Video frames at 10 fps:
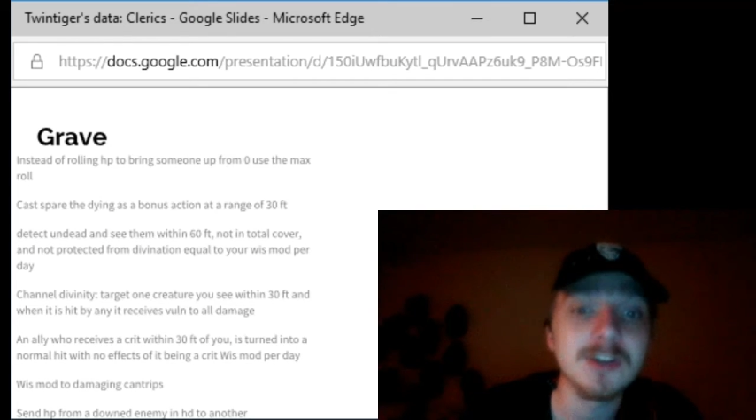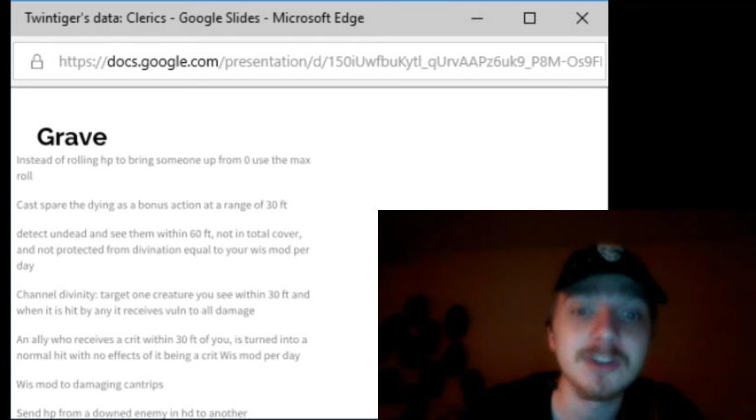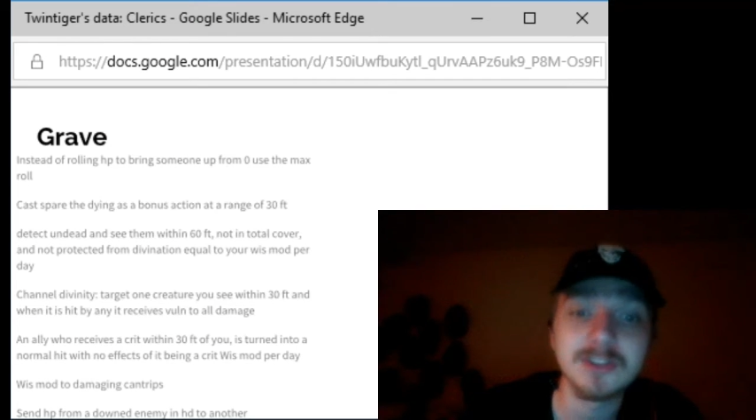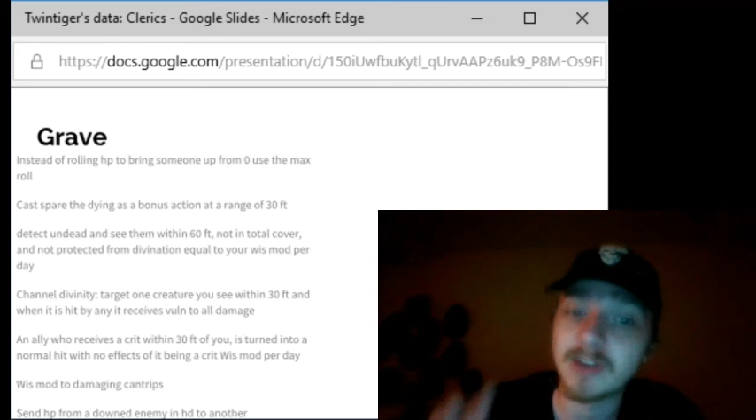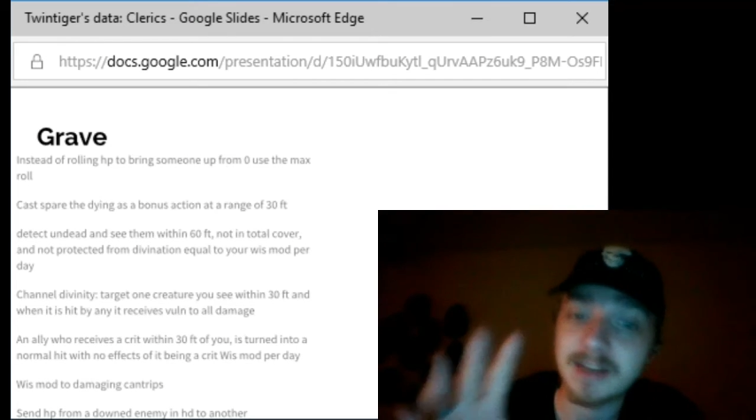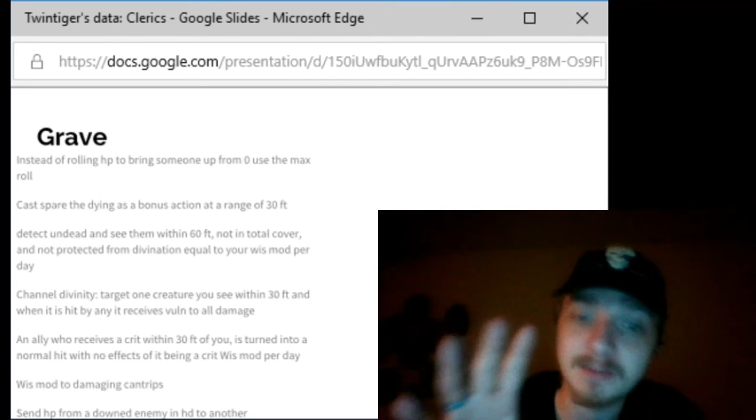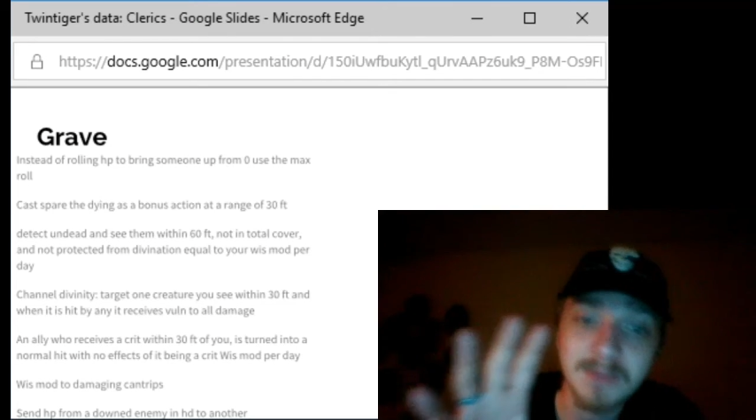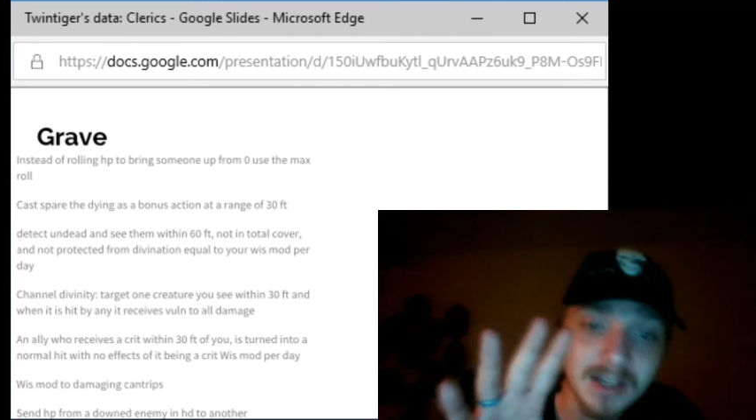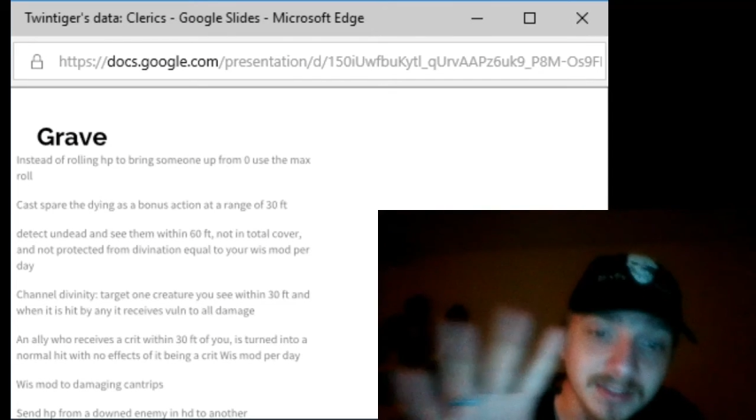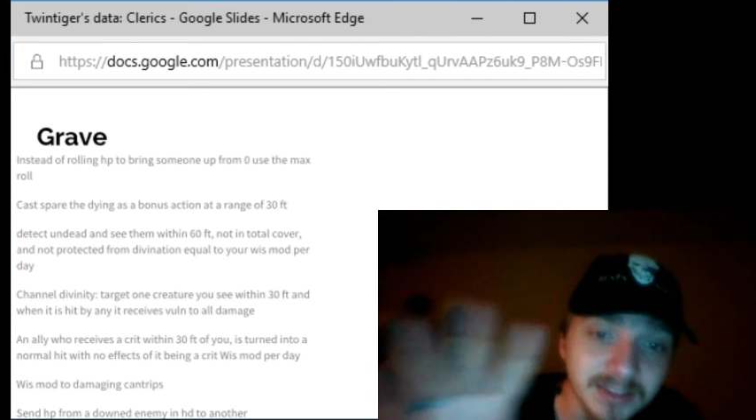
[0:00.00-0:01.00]
so I had to
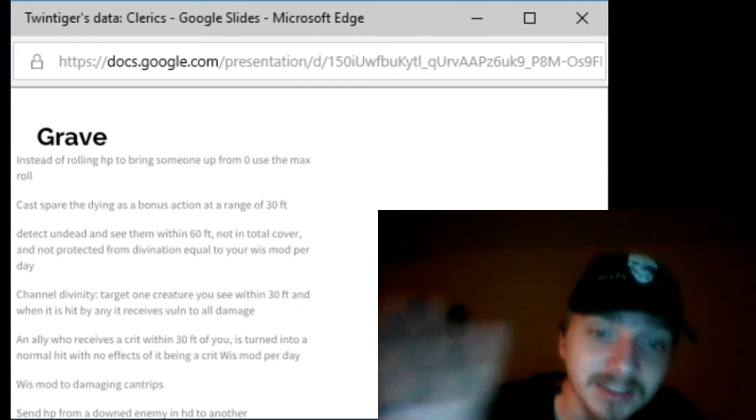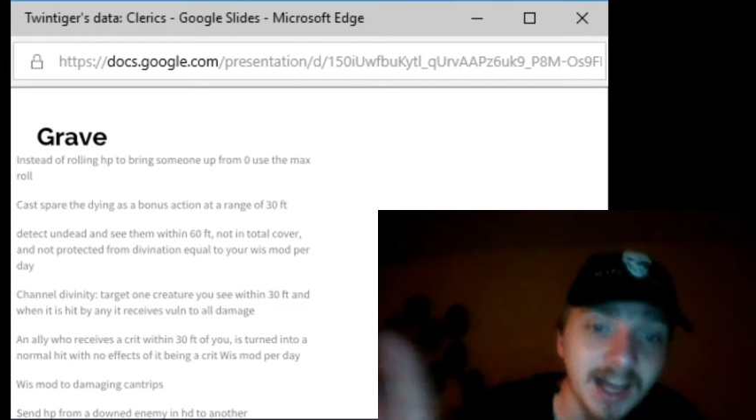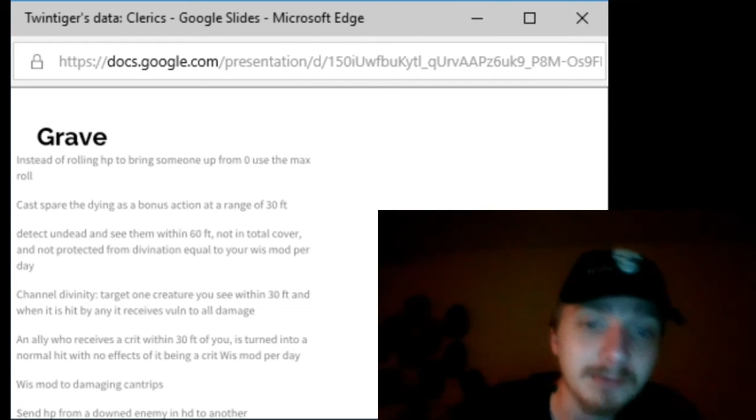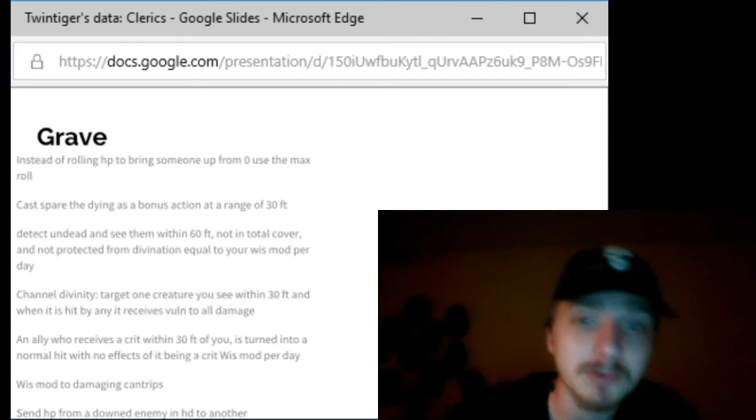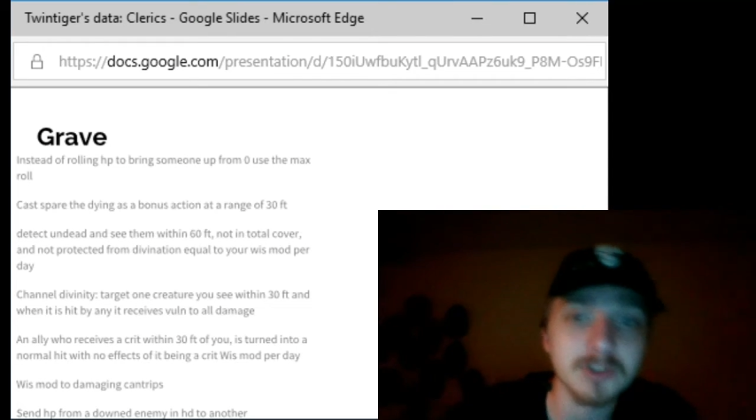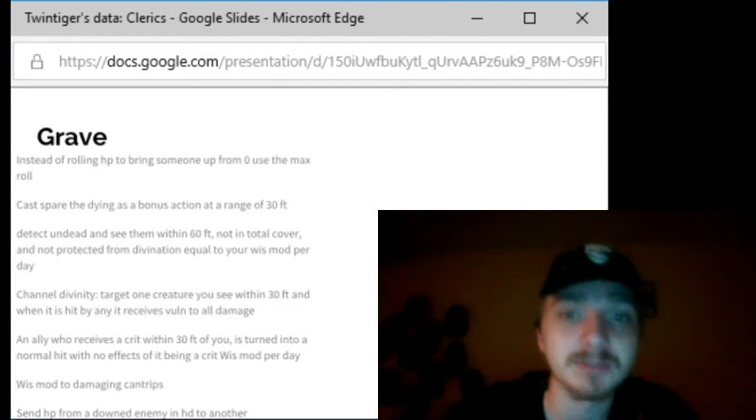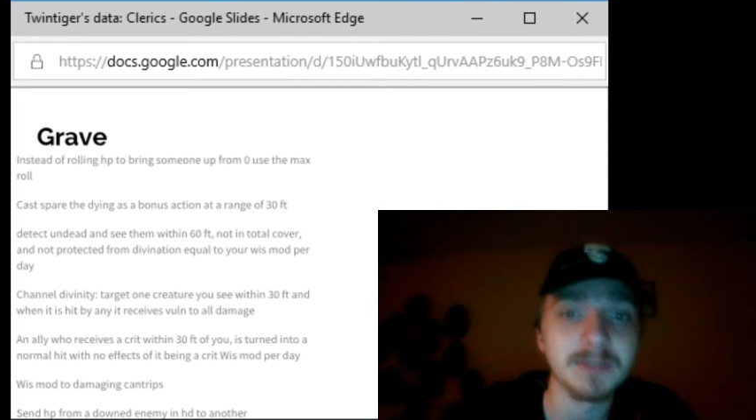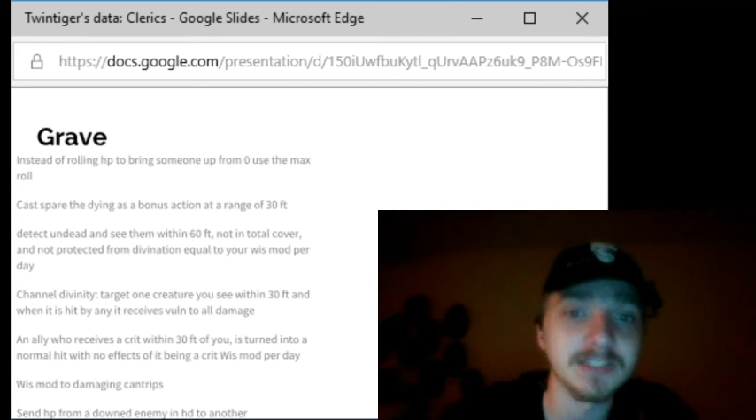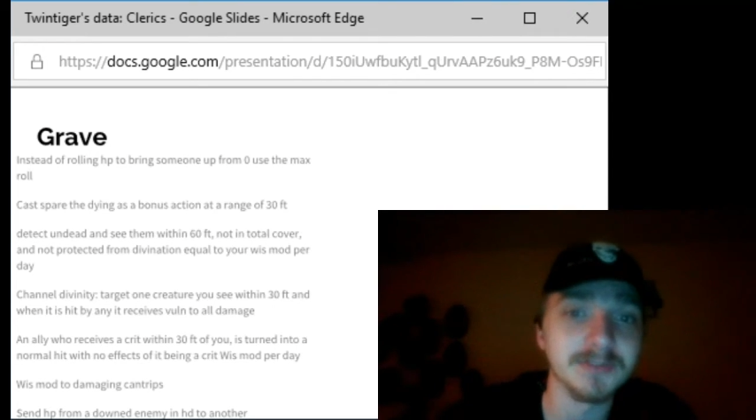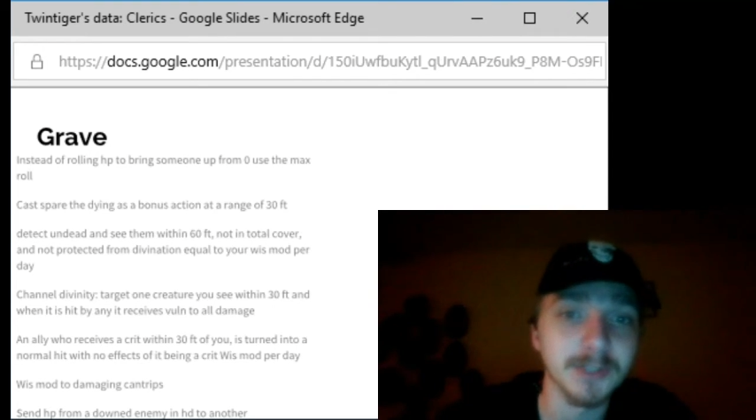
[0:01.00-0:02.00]
make a lot more
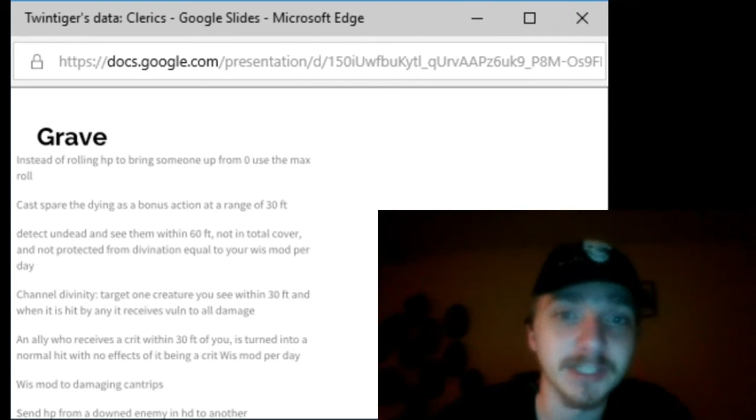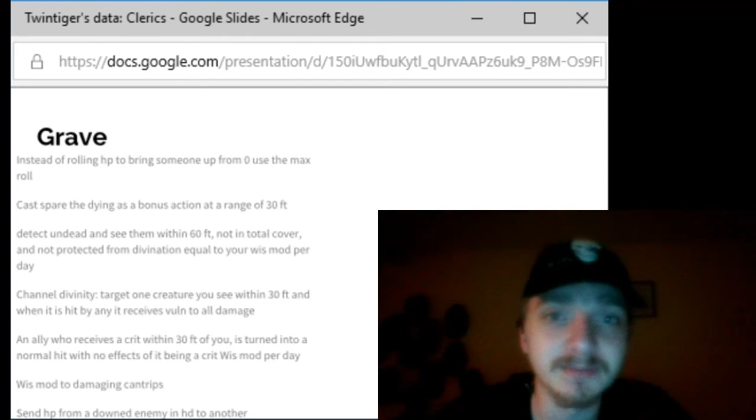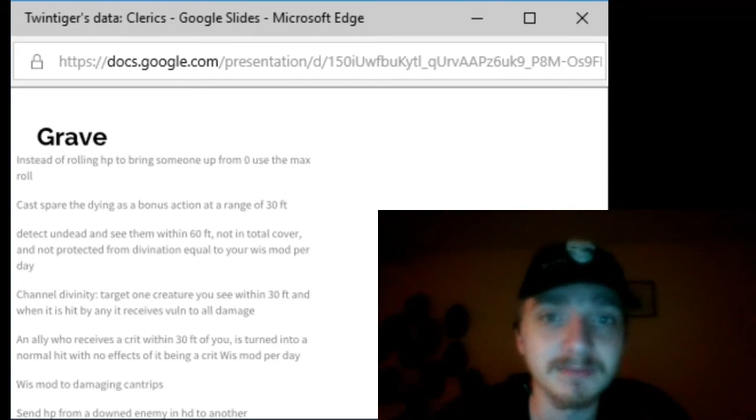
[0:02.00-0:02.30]
space for it.